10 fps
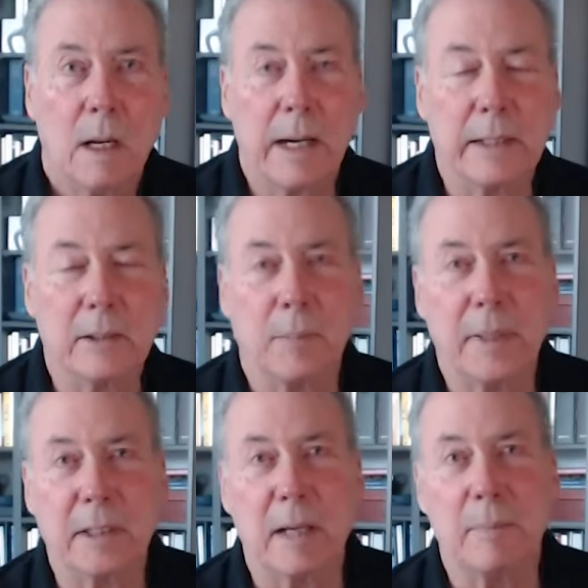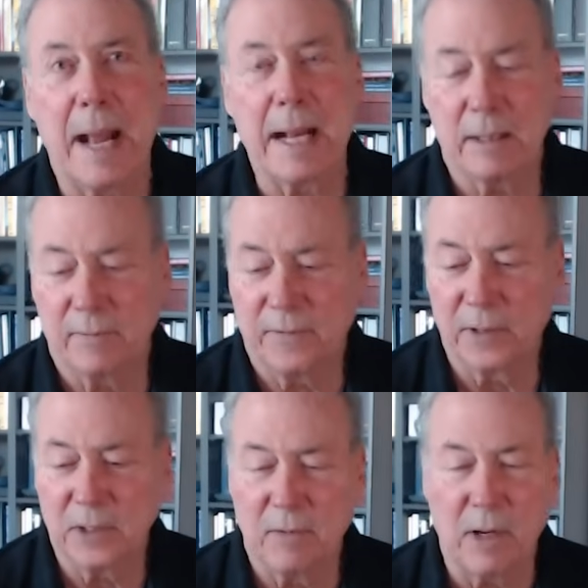All right, there's a bit to unpack there.
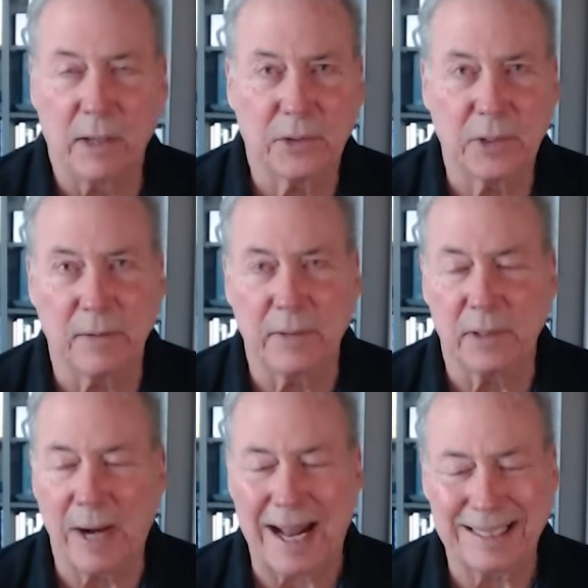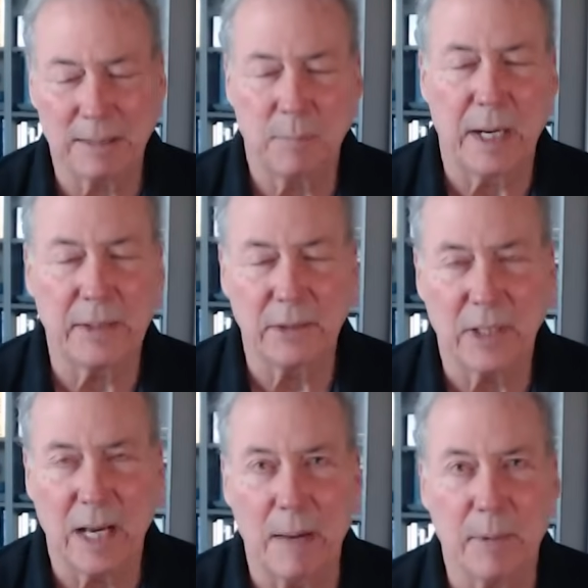First of all, silver at the present
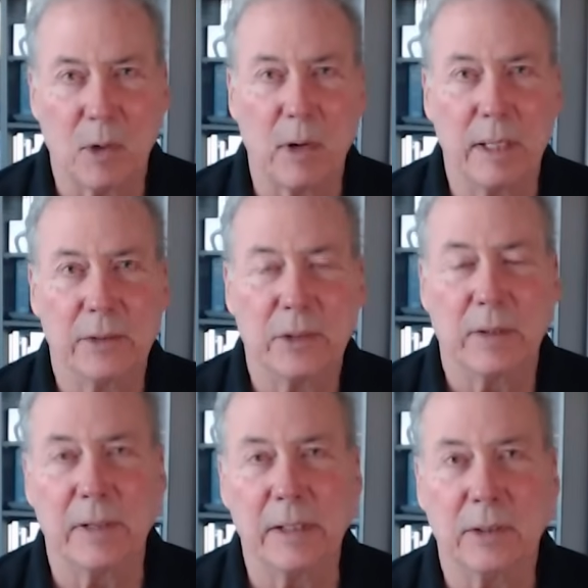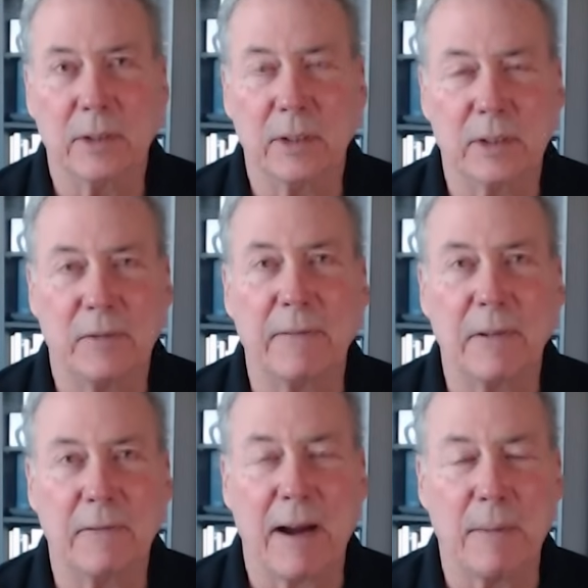time, according to the Silver Institute, is
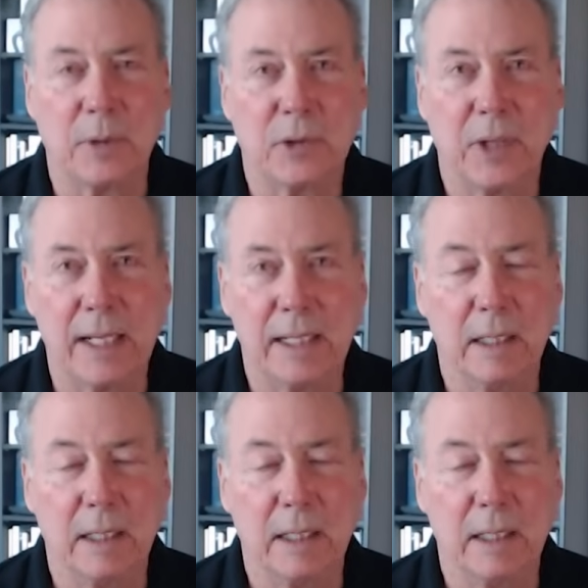fifty-five percent in